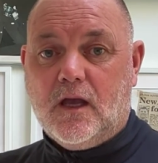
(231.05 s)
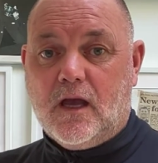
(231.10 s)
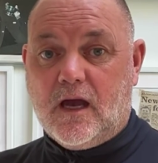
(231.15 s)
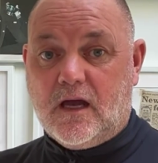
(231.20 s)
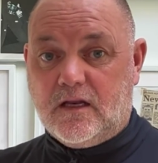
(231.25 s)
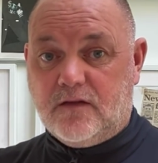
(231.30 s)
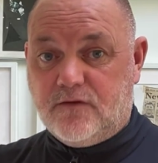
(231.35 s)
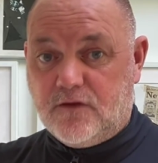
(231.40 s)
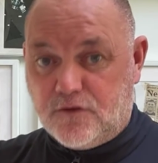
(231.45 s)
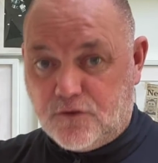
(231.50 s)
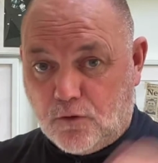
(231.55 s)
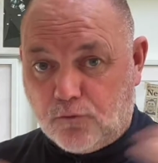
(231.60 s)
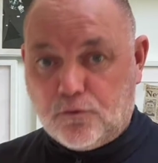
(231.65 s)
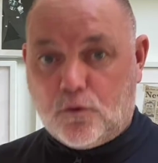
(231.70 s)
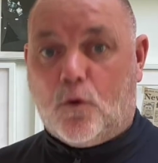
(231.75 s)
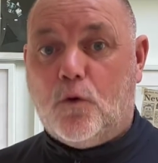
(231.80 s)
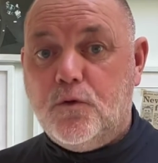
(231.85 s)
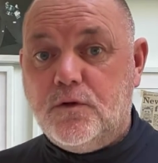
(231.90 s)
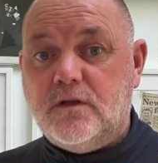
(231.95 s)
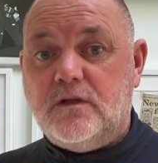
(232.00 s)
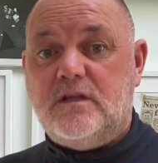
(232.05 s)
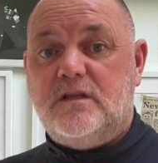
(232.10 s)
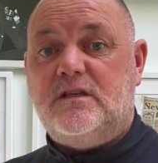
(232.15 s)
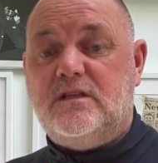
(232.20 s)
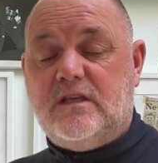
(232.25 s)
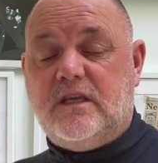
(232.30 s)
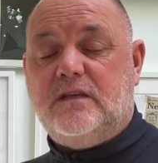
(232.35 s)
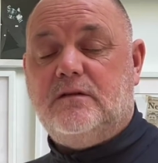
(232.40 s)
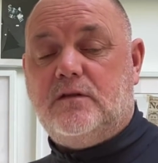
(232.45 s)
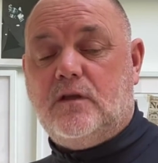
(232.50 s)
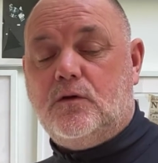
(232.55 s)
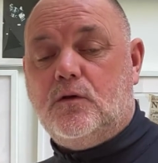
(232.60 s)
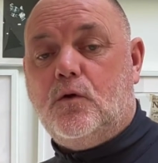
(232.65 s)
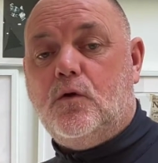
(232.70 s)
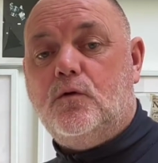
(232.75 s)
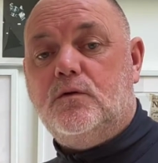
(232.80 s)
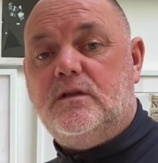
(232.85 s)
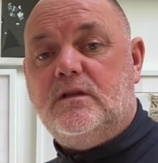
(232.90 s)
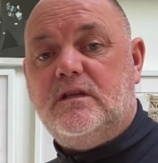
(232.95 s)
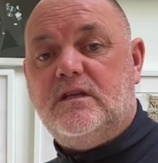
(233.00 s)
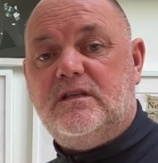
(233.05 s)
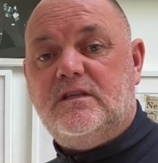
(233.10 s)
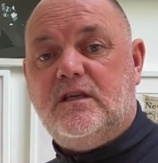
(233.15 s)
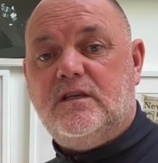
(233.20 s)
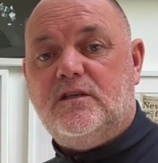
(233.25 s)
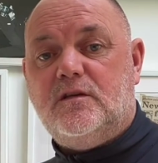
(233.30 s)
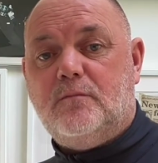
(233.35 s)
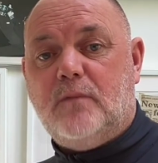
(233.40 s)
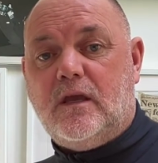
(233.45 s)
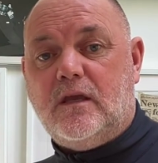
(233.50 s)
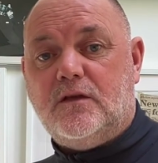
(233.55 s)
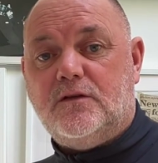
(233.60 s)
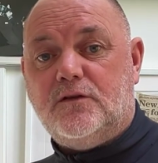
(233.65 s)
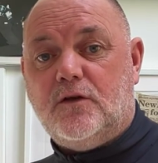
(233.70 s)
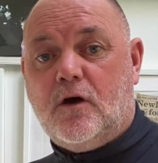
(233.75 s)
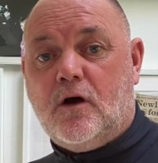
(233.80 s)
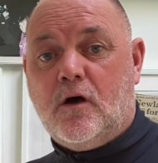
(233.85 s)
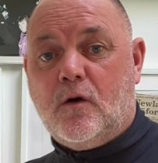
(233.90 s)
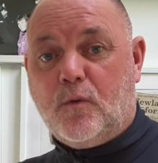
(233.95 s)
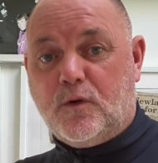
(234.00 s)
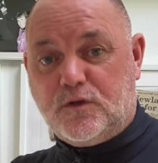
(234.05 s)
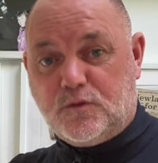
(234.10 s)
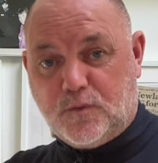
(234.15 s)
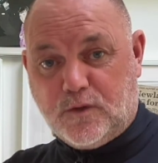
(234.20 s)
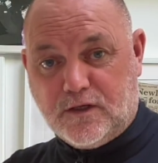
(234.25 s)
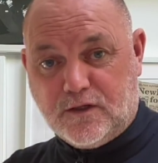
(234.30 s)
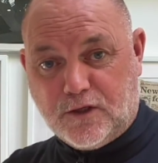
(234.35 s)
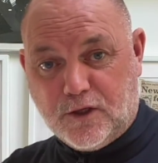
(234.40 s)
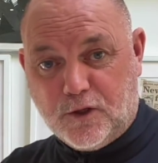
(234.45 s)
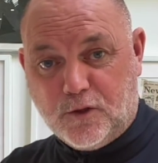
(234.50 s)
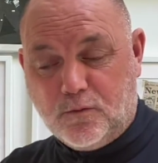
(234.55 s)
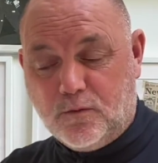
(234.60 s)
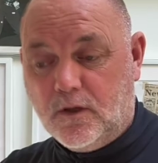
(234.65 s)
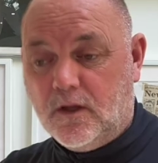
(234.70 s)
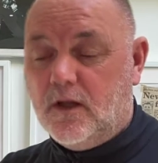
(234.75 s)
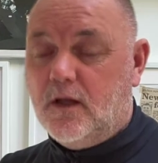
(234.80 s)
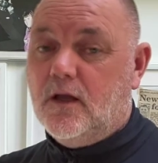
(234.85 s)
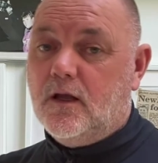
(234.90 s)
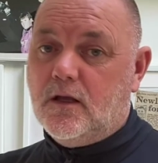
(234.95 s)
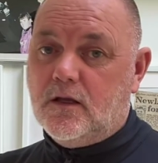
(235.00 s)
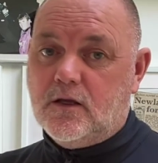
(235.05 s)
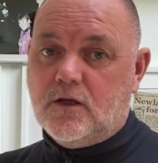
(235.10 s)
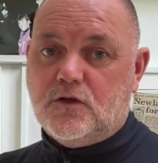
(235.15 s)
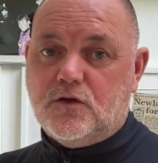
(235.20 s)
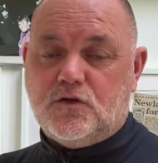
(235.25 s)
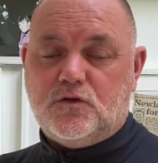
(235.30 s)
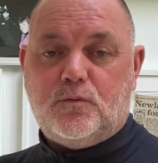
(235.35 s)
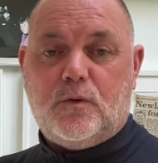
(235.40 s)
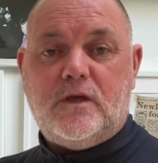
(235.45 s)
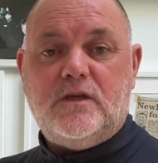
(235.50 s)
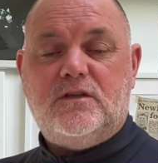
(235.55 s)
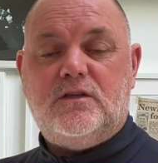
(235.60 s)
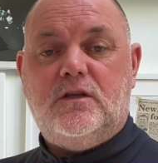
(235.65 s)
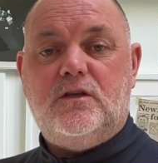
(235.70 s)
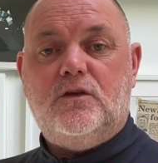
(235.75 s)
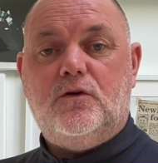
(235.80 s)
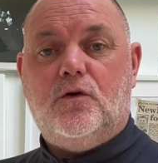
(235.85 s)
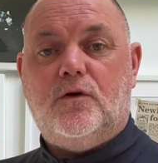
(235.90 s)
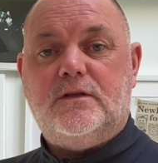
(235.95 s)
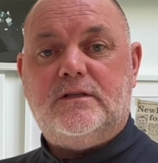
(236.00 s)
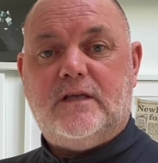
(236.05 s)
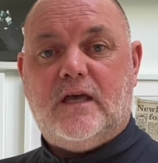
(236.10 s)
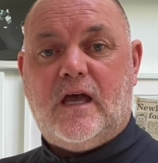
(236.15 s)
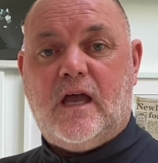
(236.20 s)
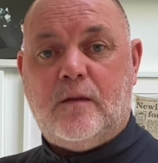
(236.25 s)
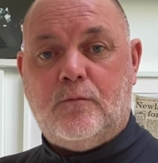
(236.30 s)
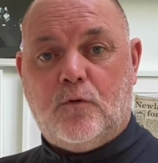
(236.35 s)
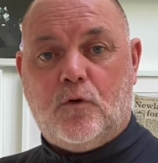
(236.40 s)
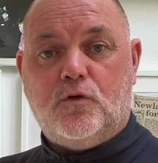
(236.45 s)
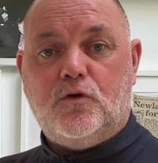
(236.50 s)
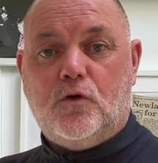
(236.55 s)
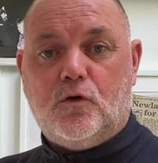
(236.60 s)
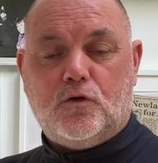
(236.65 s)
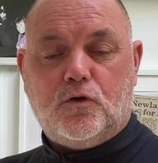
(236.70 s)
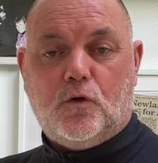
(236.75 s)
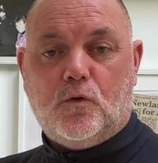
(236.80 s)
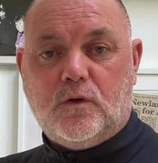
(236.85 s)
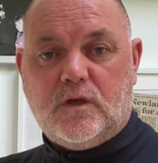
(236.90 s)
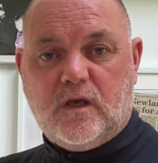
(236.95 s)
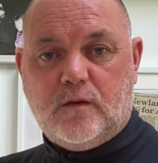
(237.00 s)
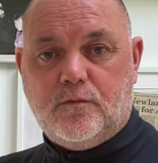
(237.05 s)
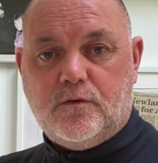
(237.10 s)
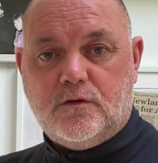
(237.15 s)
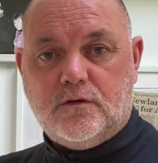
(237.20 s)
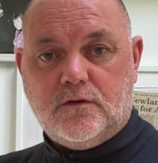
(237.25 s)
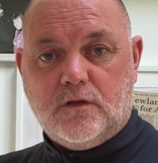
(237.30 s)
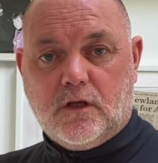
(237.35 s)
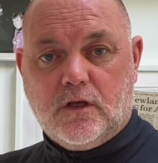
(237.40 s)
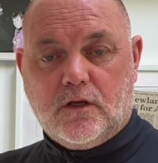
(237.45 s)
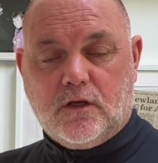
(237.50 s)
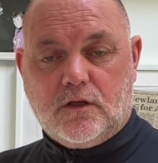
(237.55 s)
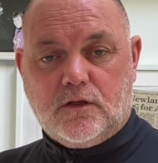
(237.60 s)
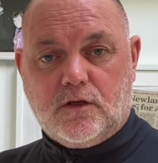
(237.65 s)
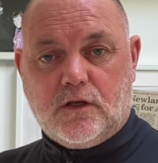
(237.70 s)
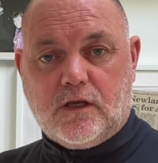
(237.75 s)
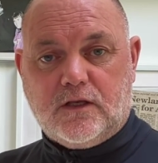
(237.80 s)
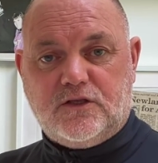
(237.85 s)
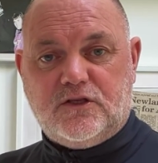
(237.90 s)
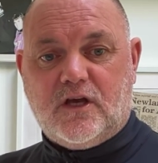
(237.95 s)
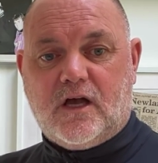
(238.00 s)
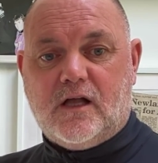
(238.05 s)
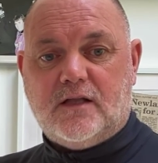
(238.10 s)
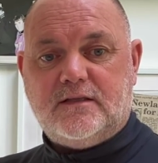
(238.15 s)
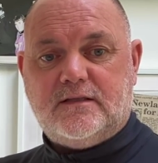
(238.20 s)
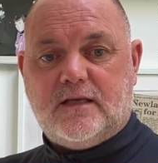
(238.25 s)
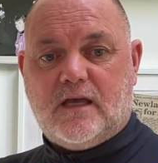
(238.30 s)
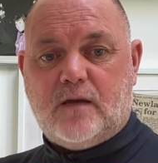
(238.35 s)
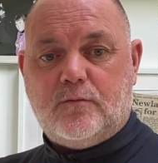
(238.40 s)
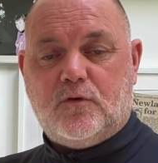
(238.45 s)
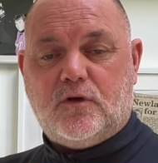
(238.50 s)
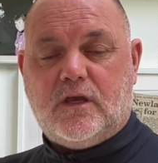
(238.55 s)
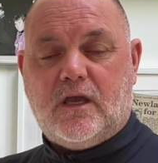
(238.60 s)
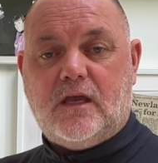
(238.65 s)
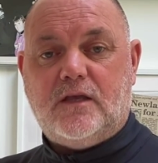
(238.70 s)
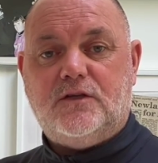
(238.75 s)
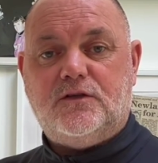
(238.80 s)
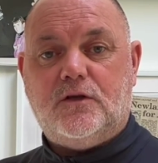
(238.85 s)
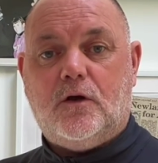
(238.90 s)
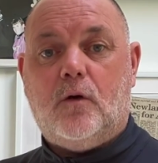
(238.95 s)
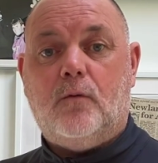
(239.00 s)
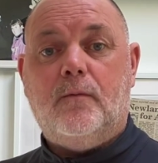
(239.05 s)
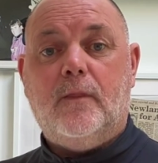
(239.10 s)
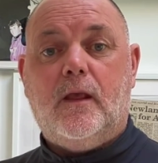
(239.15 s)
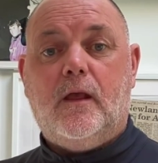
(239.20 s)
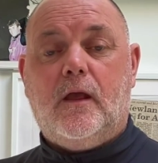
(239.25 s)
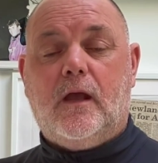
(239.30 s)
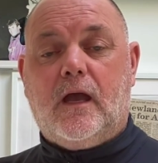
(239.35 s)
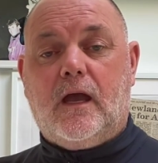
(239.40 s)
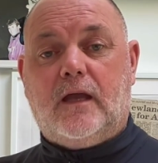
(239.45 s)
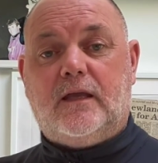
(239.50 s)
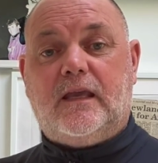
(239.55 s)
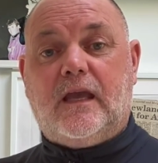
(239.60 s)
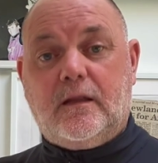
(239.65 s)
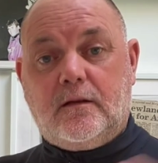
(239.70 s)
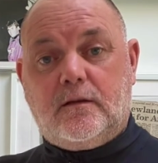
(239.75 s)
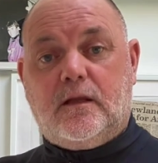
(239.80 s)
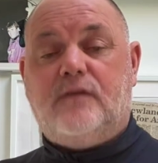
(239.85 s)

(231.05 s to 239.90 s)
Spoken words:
And if you don't know who the decision makers are, which we do, you're just wasting your time or your goalkeeping child's time, okay? So again,